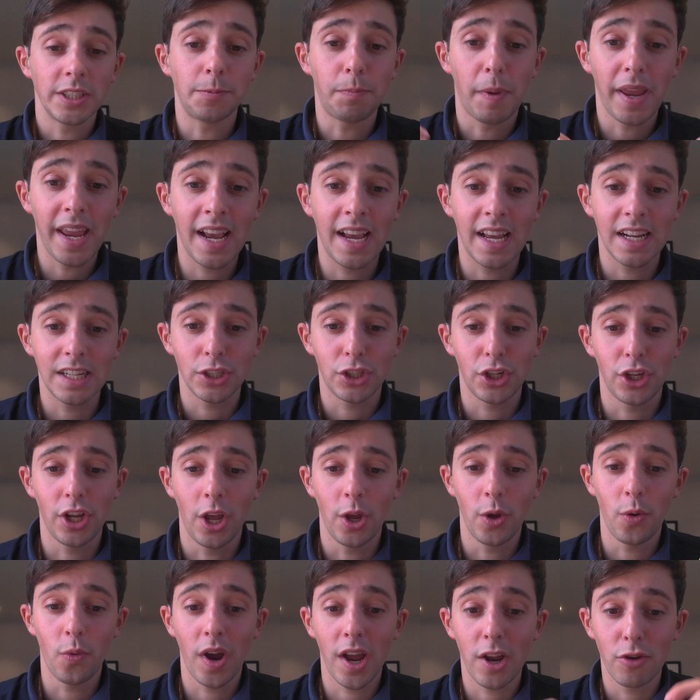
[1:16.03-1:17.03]
speaking to
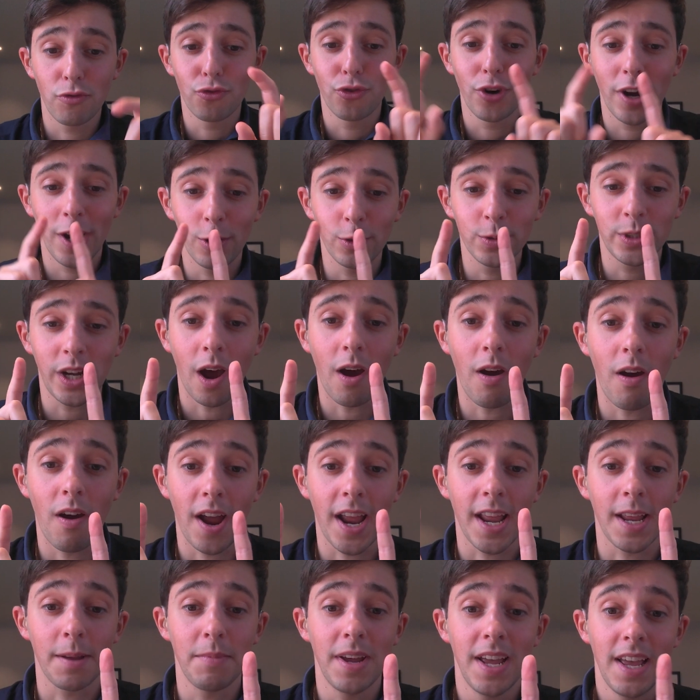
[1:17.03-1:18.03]
you, in real
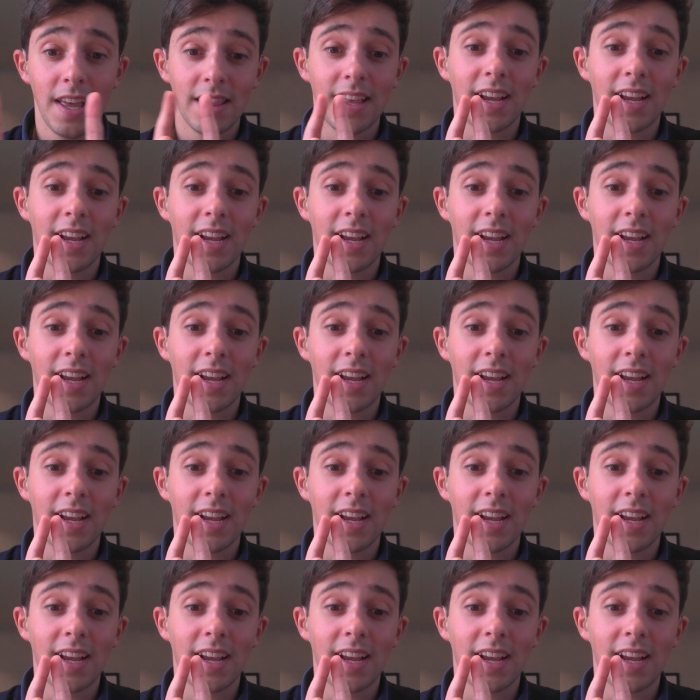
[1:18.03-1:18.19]
time,